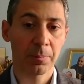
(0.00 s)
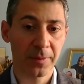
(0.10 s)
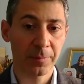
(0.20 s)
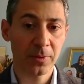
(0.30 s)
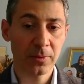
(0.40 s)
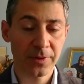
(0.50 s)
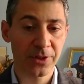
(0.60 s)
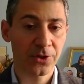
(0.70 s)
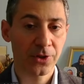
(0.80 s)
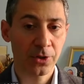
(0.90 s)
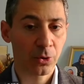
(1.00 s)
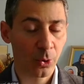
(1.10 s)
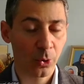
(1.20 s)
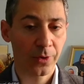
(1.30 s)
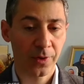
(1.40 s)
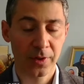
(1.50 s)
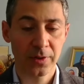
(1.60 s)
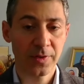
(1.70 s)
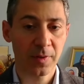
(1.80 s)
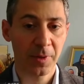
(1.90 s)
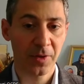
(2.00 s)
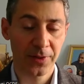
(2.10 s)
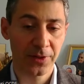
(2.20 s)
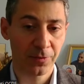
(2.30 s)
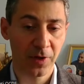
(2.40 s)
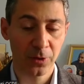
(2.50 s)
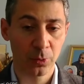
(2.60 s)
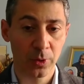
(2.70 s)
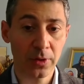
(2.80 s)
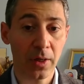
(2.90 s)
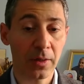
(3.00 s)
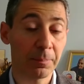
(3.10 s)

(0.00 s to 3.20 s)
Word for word: people teaching wrong things about the divine will